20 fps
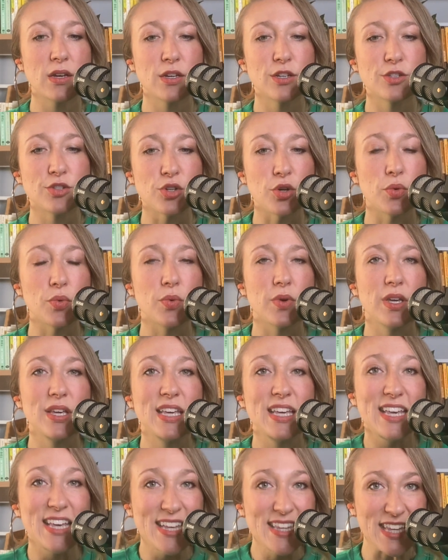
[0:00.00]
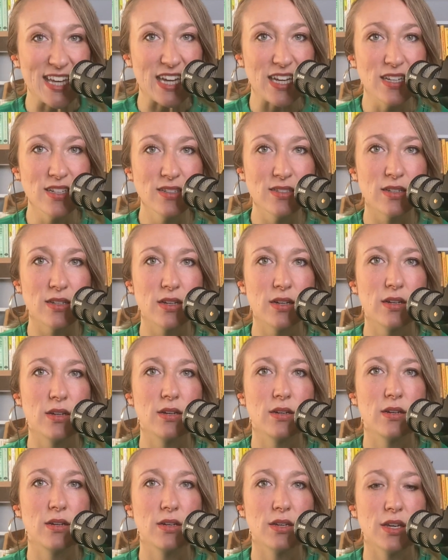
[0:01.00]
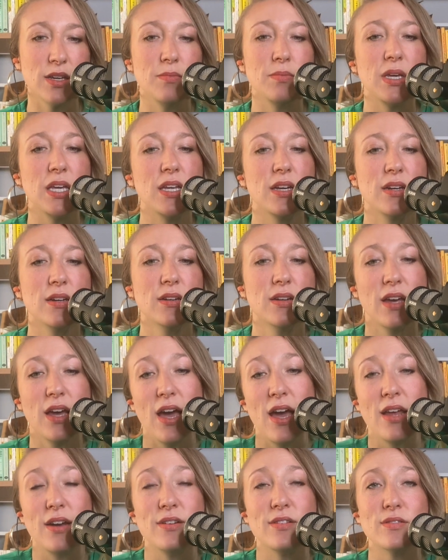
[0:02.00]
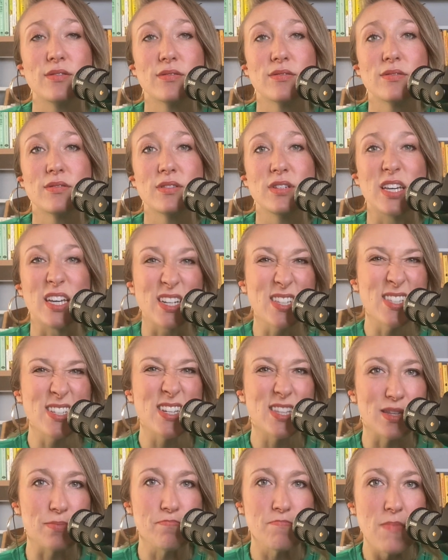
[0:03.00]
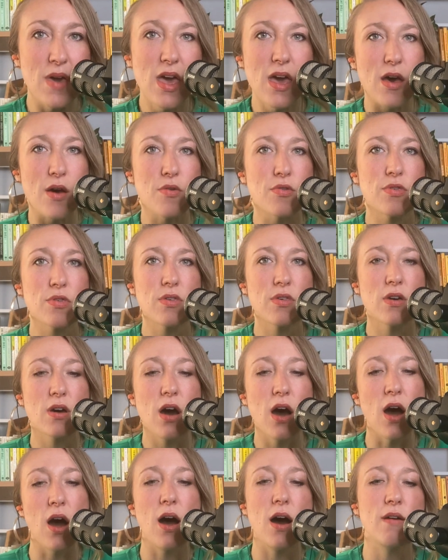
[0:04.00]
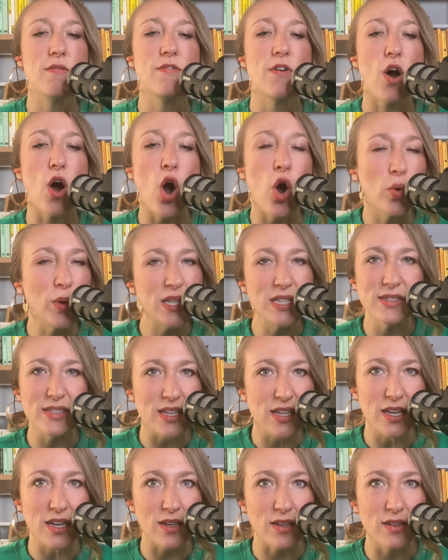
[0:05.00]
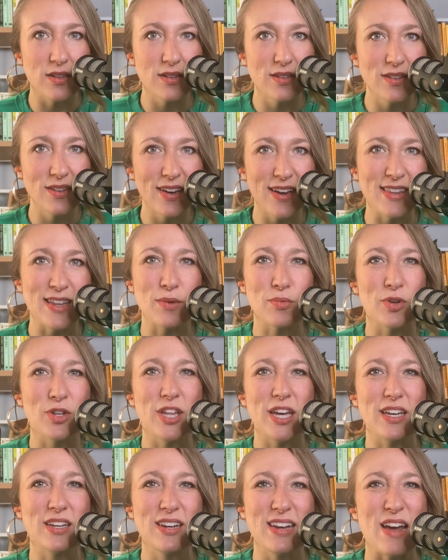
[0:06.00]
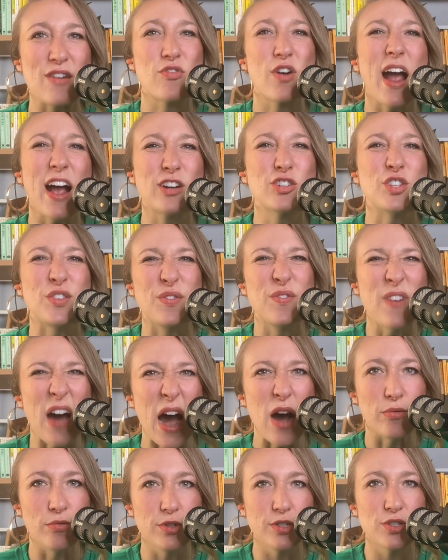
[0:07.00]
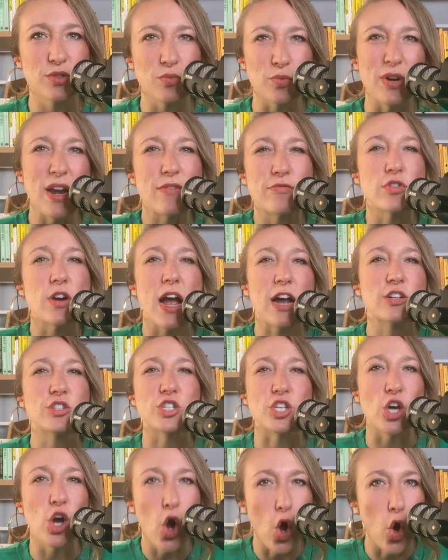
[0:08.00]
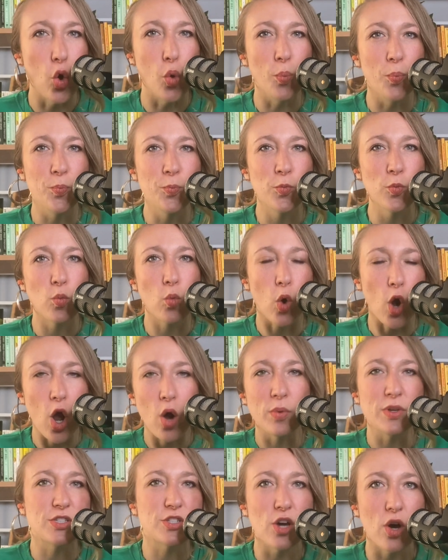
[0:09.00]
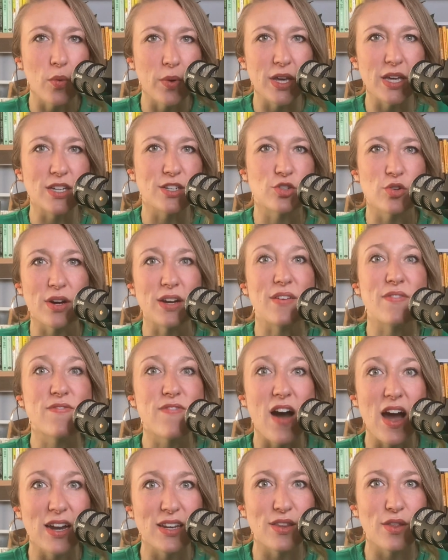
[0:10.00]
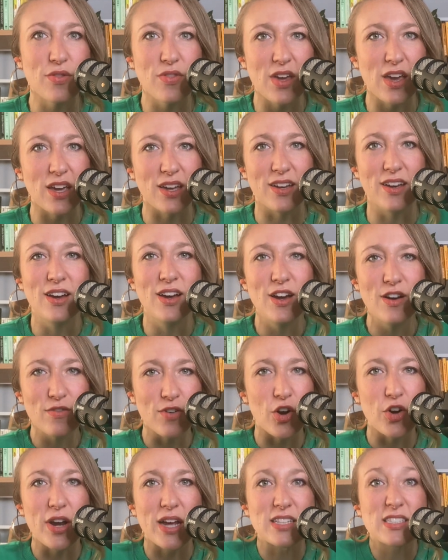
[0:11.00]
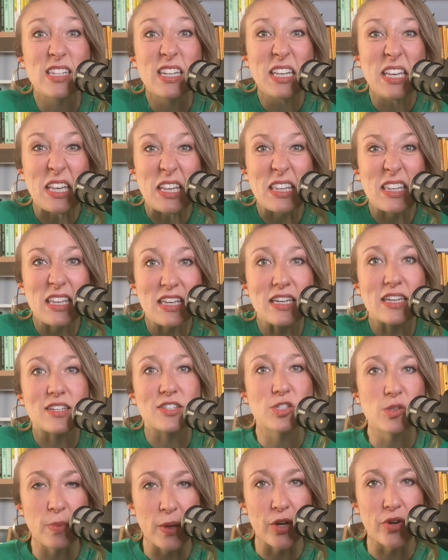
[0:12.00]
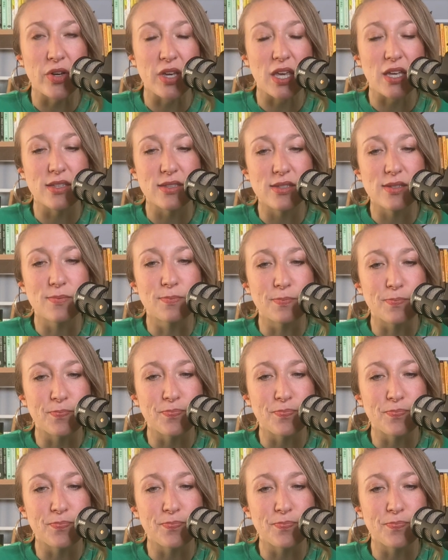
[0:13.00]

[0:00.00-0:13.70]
So healing can mean and get us into the myth of always seeking, and that we're like never actually found. We're never actually home. We're always going and trying to find the thing for our next healing experience.